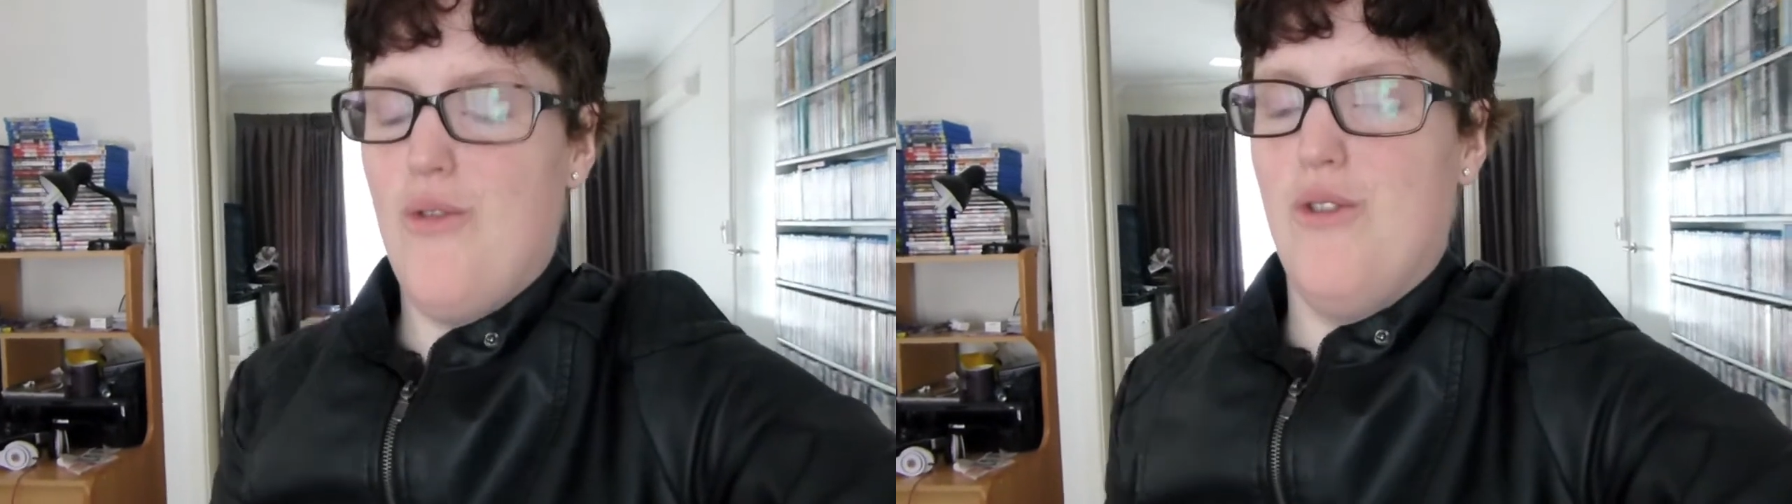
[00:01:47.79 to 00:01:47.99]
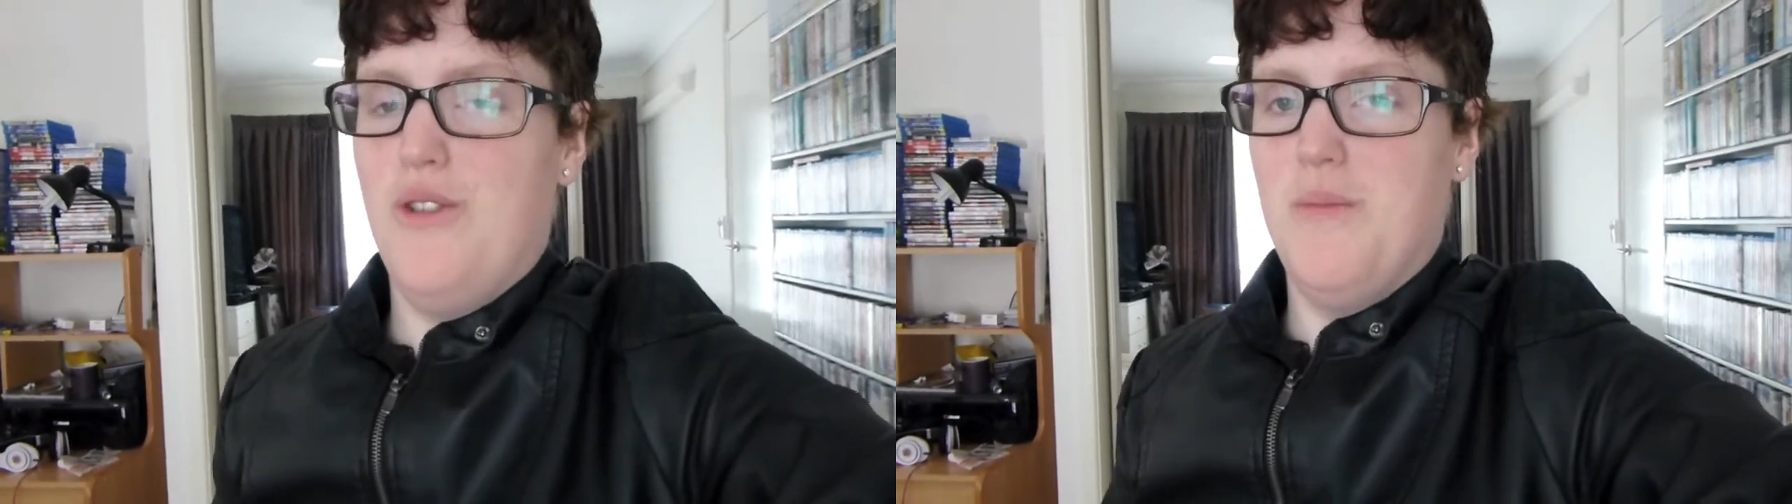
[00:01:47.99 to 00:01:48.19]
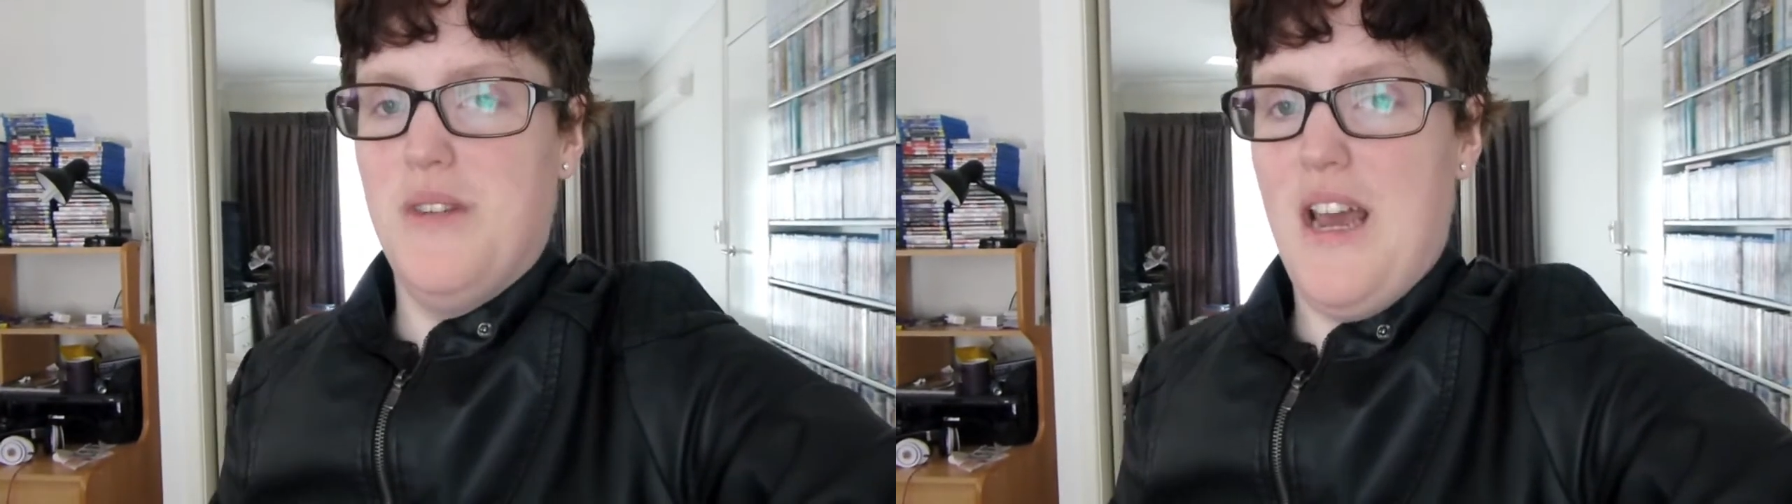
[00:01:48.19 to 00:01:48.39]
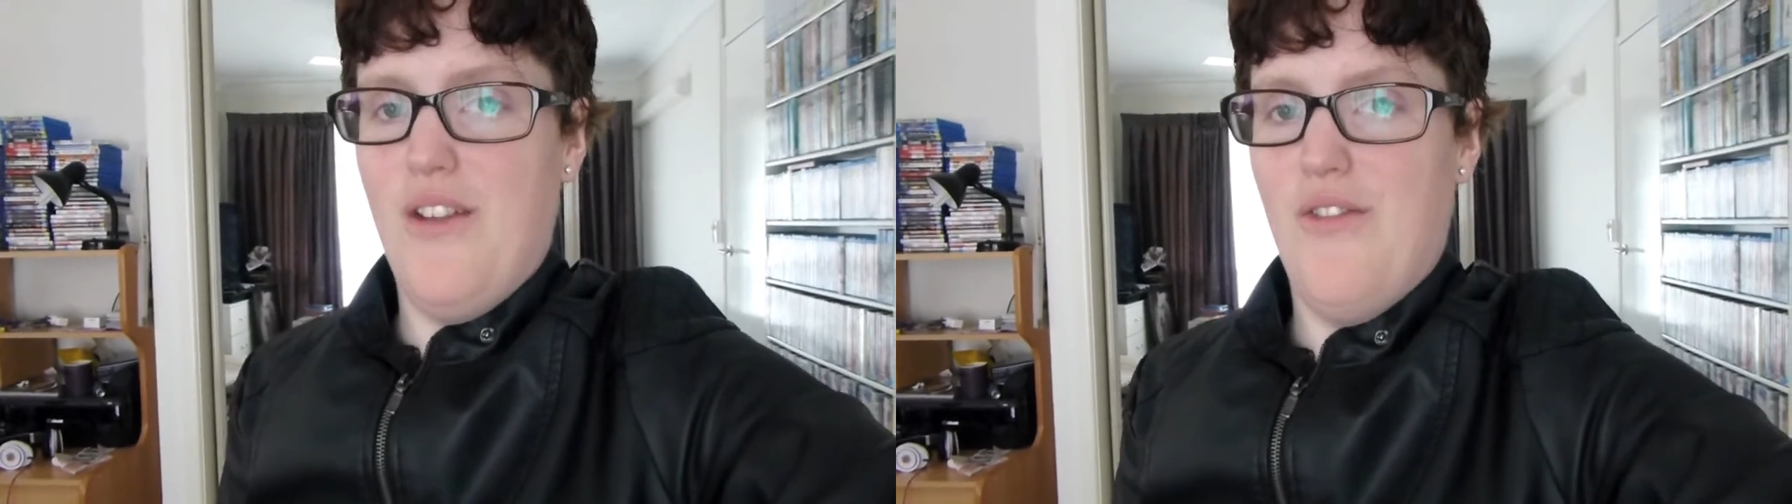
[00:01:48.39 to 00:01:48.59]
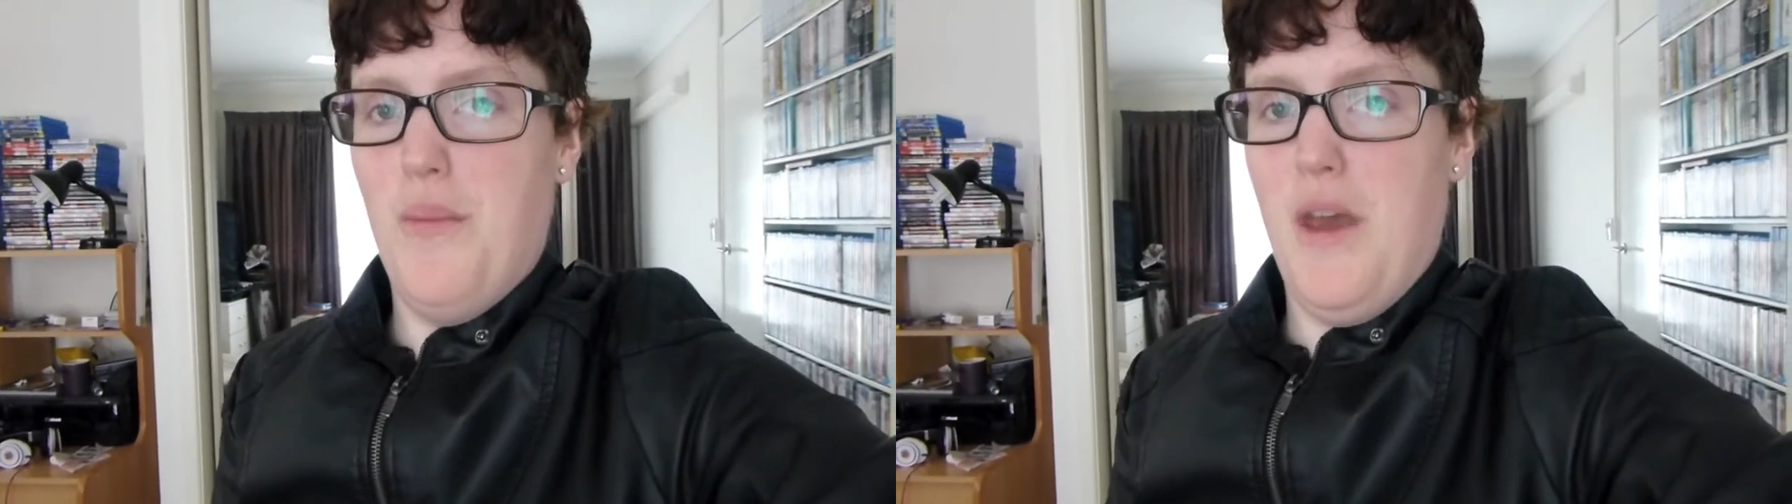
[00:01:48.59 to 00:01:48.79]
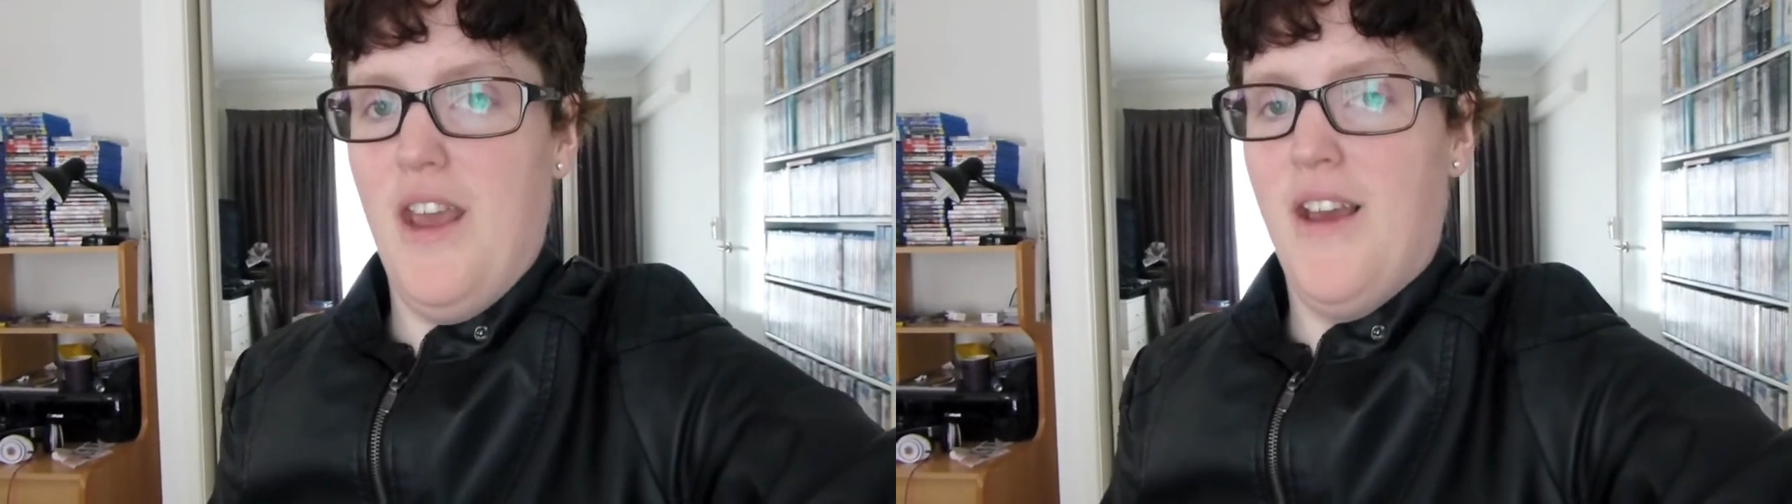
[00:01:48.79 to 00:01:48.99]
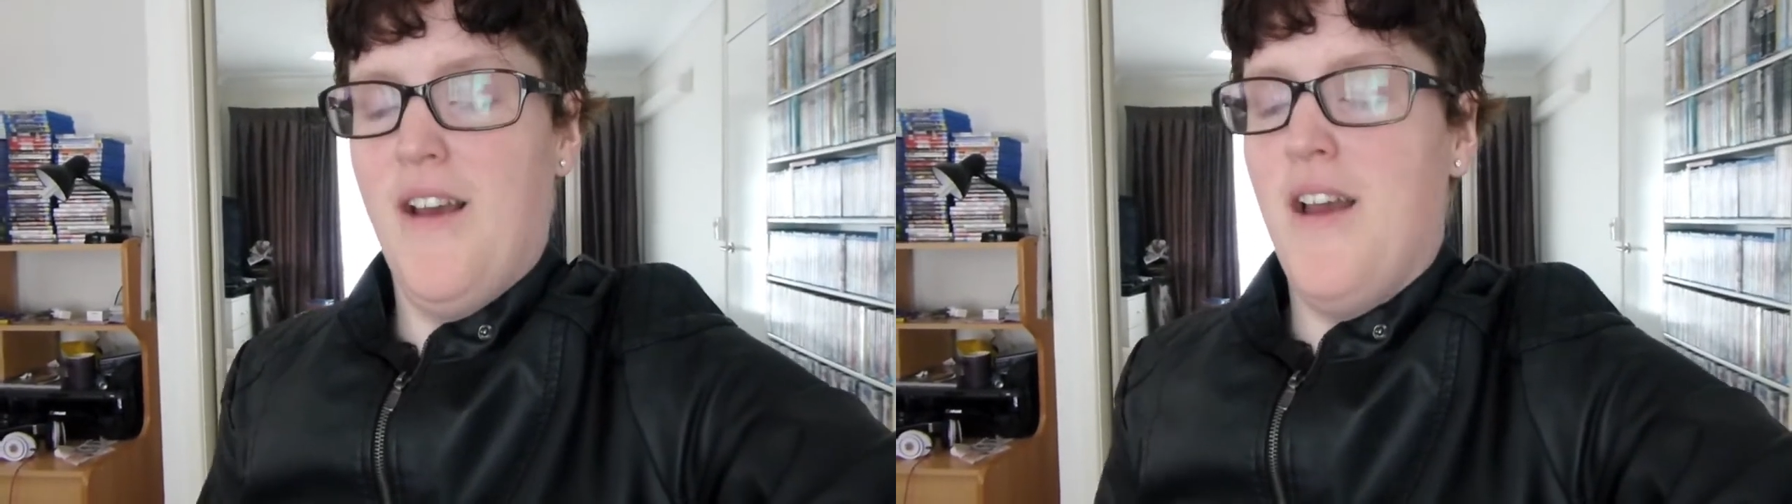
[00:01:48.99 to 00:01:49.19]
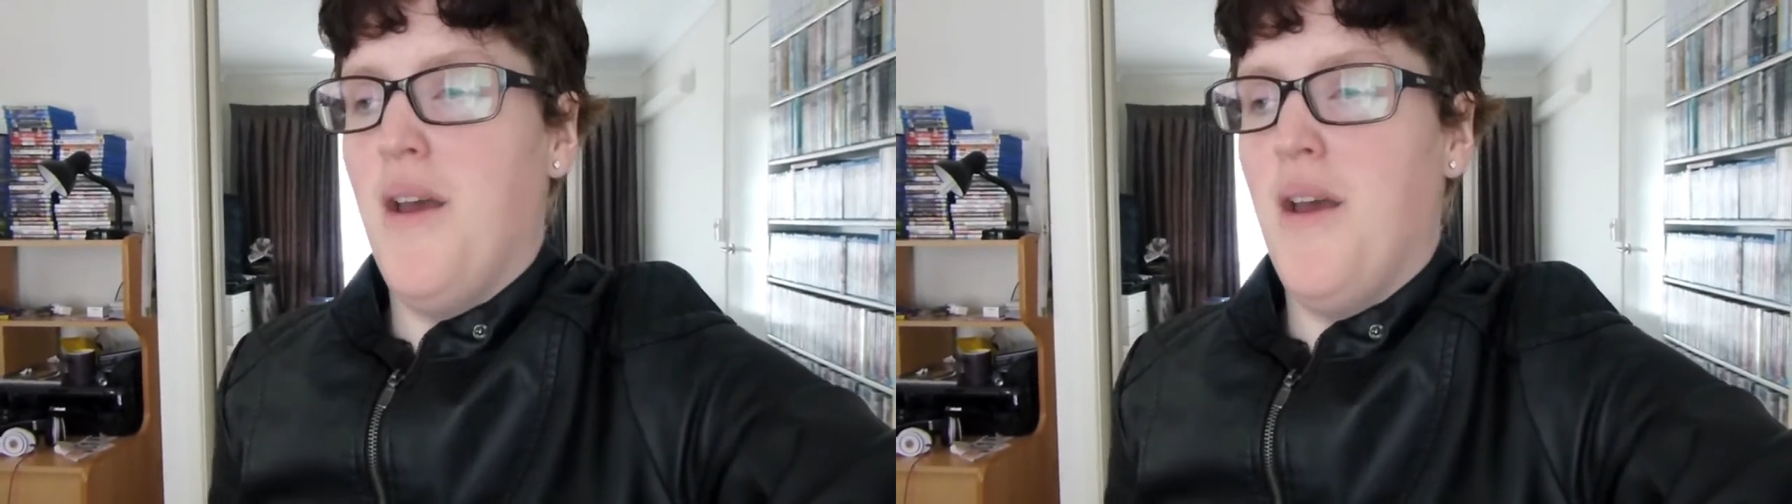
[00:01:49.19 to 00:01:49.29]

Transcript: awesome day for me.